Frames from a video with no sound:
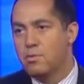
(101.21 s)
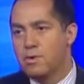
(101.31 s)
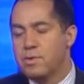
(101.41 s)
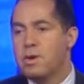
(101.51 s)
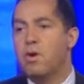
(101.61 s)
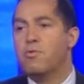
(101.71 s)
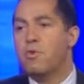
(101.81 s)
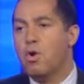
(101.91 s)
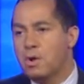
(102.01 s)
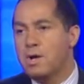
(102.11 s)
where the
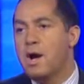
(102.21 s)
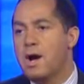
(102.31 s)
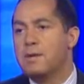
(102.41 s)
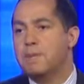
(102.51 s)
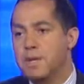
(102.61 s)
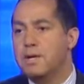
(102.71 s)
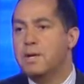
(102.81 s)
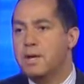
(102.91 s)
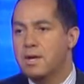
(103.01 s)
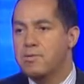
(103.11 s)
overall economy
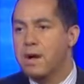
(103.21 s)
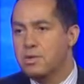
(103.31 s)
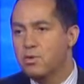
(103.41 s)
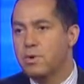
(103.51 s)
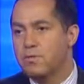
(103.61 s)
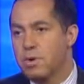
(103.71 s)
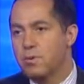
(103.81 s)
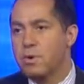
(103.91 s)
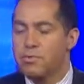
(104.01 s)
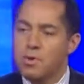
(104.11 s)
is not doing very
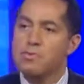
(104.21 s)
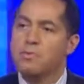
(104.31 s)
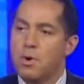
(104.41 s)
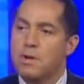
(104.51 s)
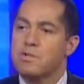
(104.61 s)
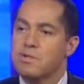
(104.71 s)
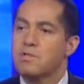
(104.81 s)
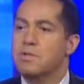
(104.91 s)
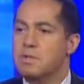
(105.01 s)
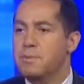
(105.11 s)
well, those are markets that
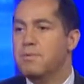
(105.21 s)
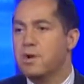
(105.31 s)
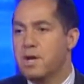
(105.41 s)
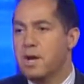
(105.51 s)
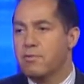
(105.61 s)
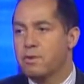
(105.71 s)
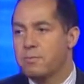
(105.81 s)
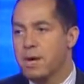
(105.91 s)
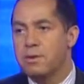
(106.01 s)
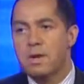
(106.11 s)
you need to be very careful
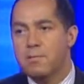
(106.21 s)
about.